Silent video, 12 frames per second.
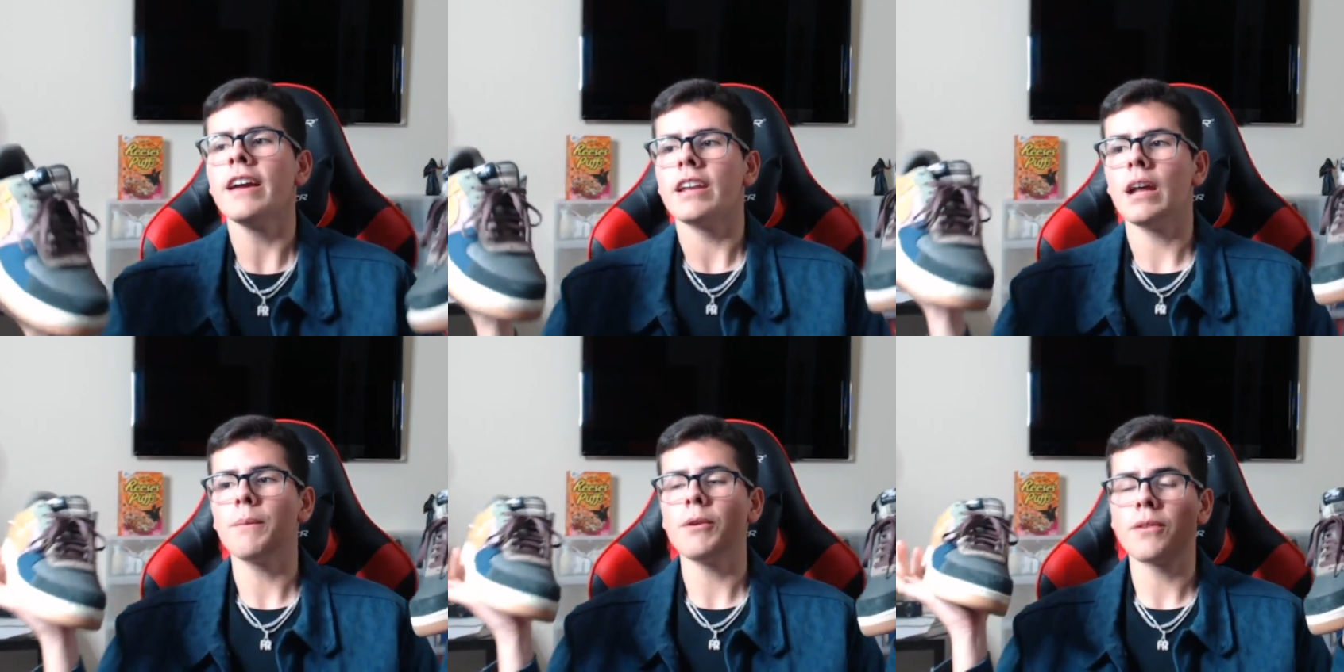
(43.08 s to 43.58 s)

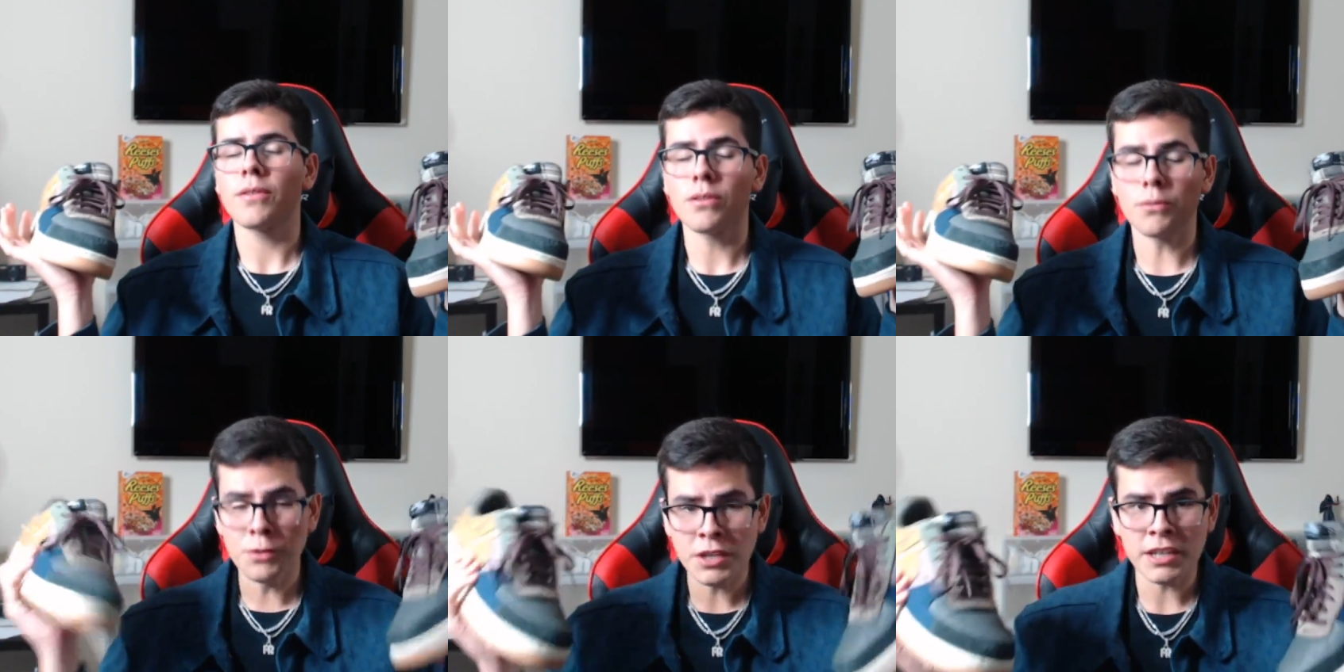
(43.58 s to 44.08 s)
Number
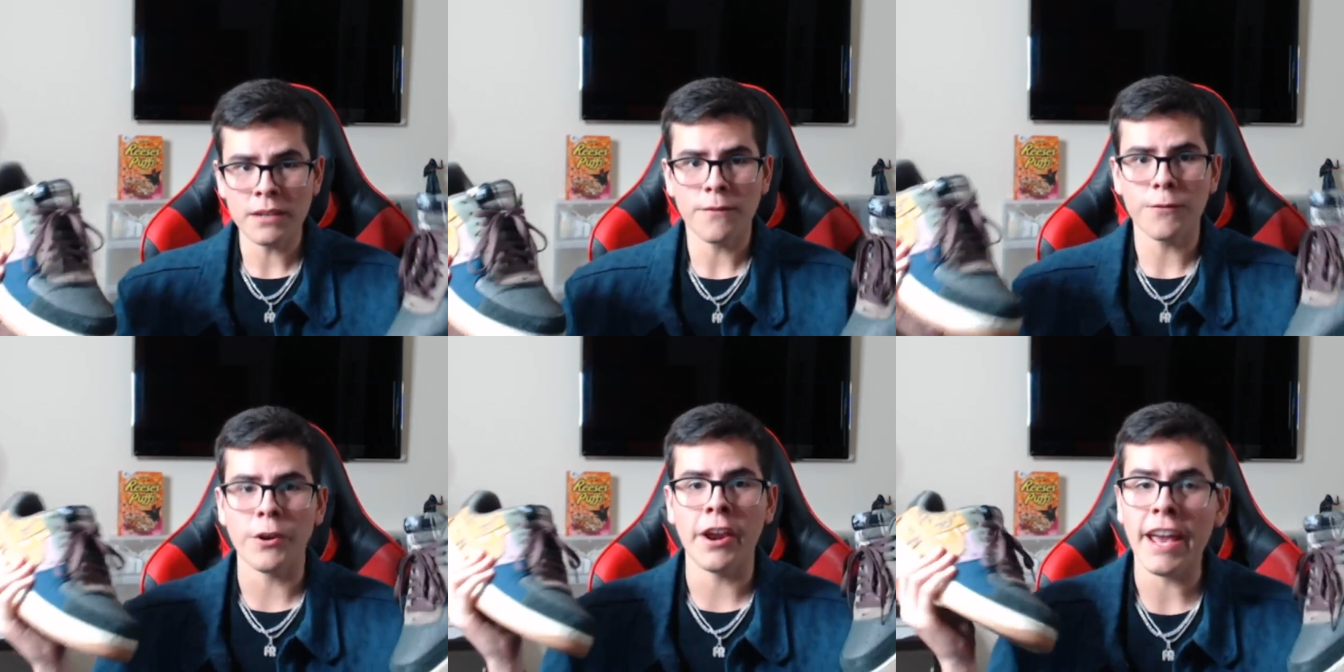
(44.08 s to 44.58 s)

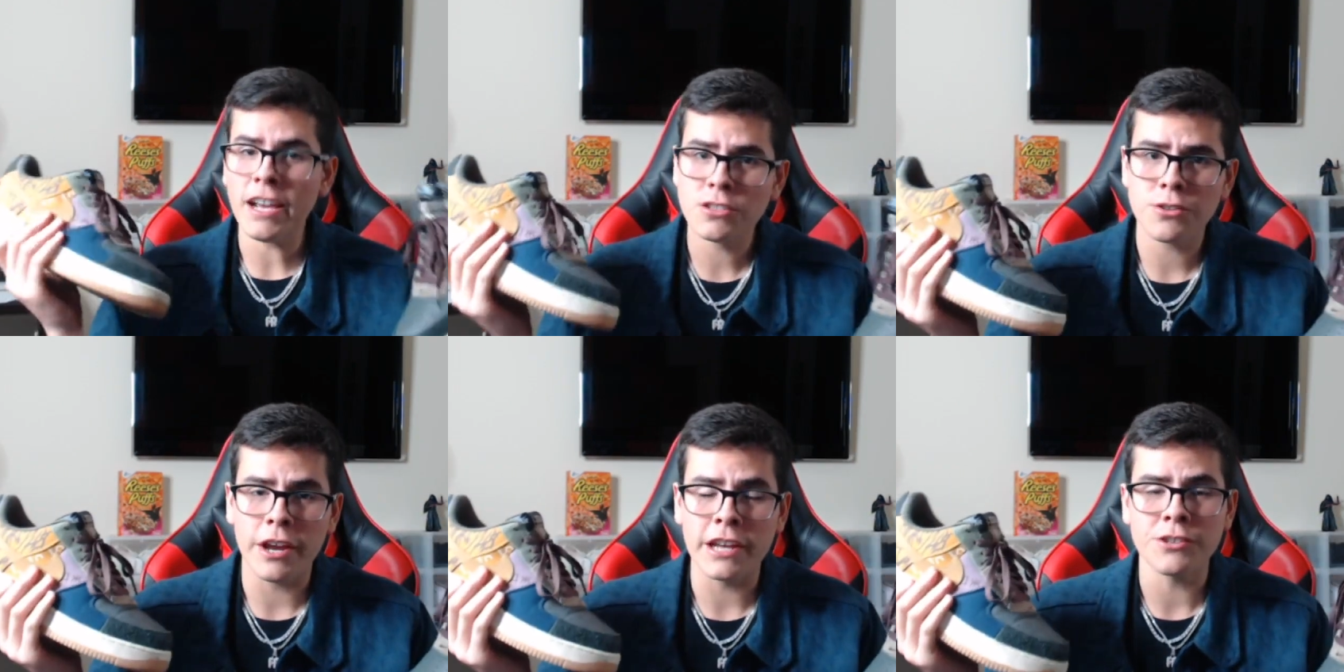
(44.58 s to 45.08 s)
3, for an
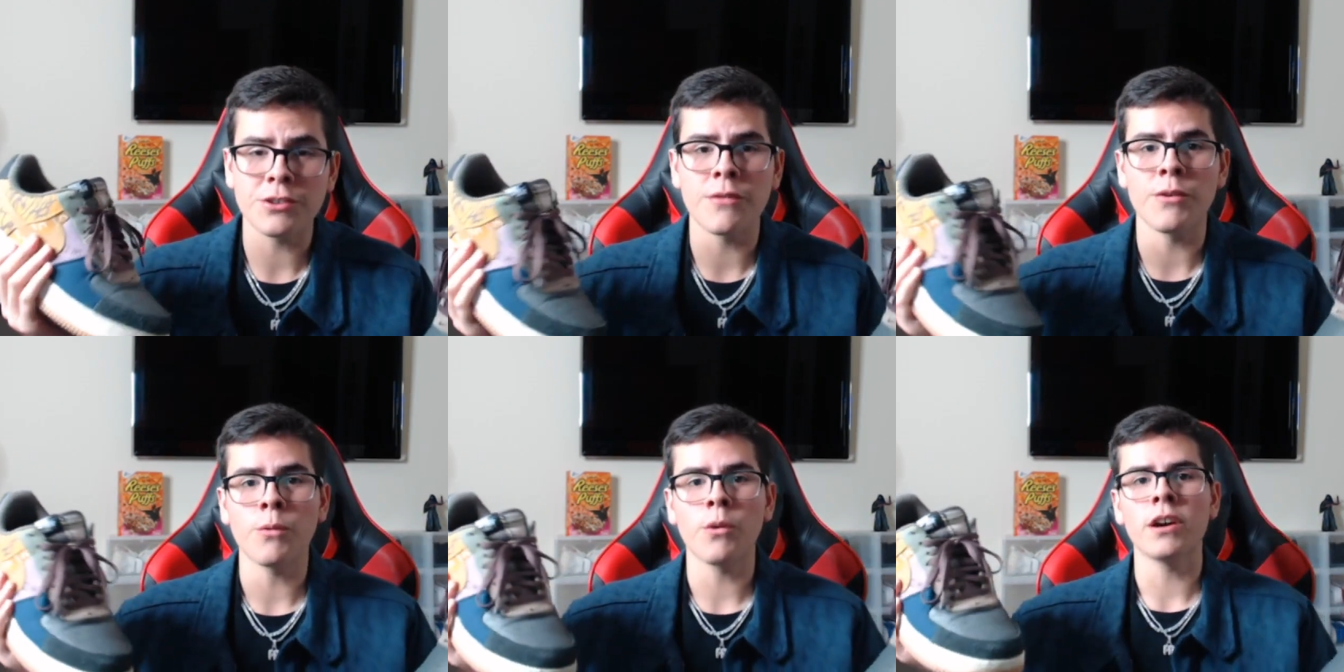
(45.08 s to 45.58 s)
extra entry
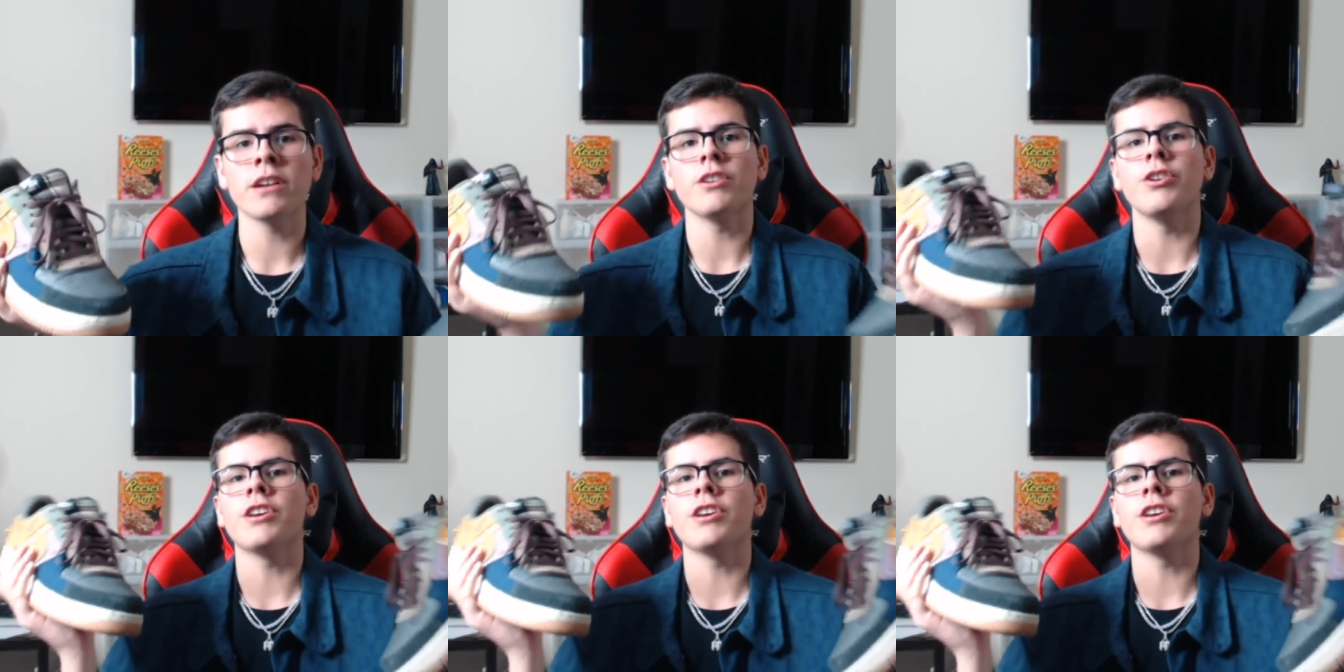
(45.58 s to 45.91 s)
if you want,